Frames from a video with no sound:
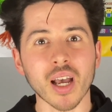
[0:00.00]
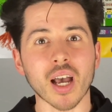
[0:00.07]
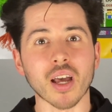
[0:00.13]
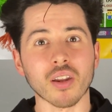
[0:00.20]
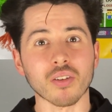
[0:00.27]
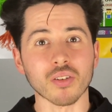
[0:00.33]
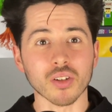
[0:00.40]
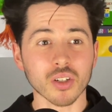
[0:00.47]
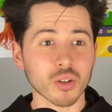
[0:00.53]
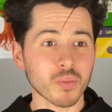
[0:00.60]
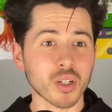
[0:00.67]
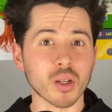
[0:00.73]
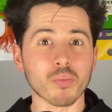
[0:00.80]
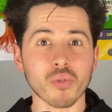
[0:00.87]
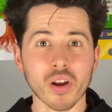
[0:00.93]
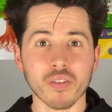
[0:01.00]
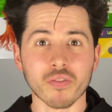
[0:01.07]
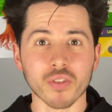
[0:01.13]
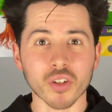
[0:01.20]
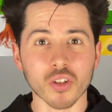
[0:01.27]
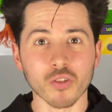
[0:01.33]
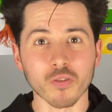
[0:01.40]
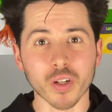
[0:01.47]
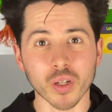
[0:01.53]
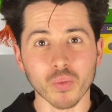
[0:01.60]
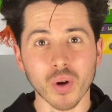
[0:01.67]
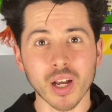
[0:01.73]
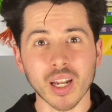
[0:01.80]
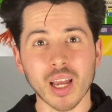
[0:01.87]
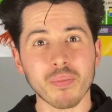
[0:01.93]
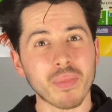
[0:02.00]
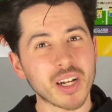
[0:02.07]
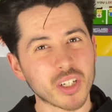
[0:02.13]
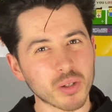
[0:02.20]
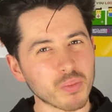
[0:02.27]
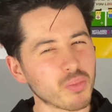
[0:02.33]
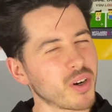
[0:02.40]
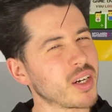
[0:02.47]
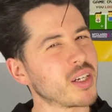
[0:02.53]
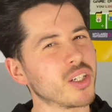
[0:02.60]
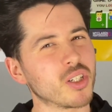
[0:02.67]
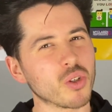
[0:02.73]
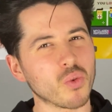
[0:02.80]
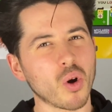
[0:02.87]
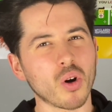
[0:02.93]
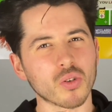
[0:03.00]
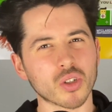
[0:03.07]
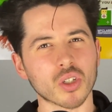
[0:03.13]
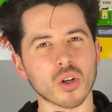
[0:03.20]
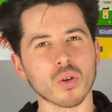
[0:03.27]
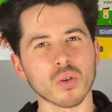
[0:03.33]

And something that Brentford do really well, I imagine Brighton do also,